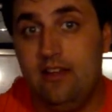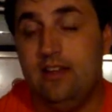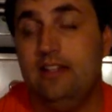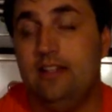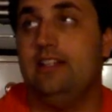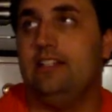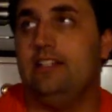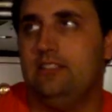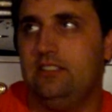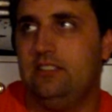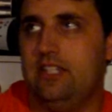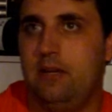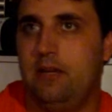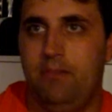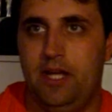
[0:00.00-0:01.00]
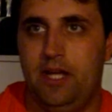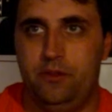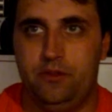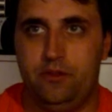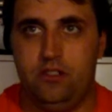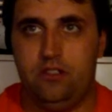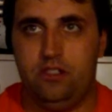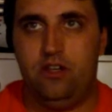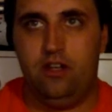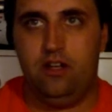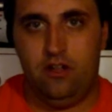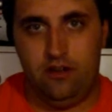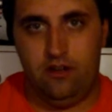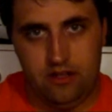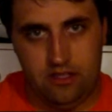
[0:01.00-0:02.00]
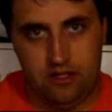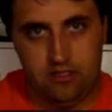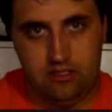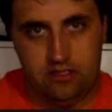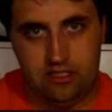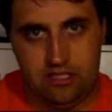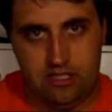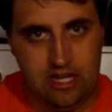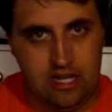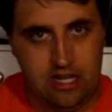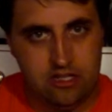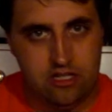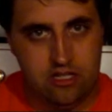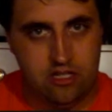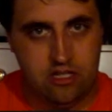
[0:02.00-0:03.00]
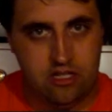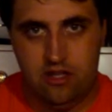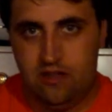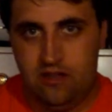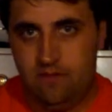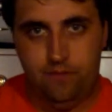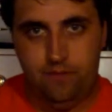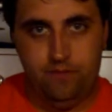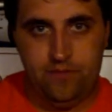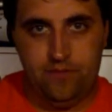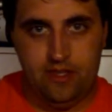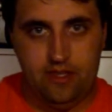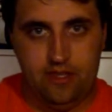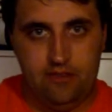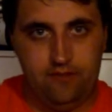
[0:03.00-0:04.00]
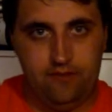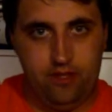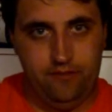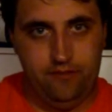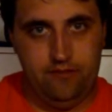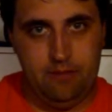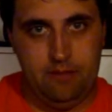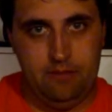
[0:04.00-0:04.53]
He doesn't step out on stage in front of them.